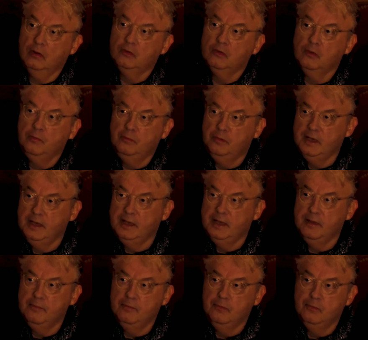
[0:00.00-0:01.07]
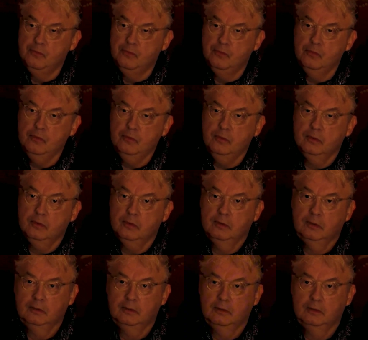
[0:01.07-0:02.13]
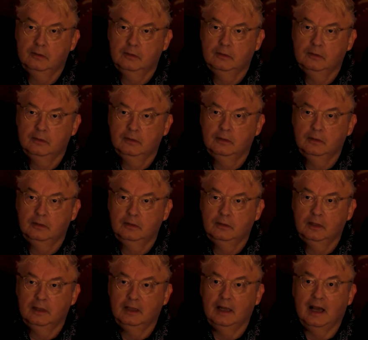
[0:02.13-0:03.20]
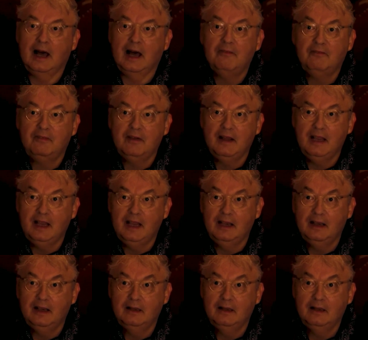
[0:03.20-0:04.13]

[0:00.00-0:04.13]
He asks her about school, admitting that she's bored. She opens up about not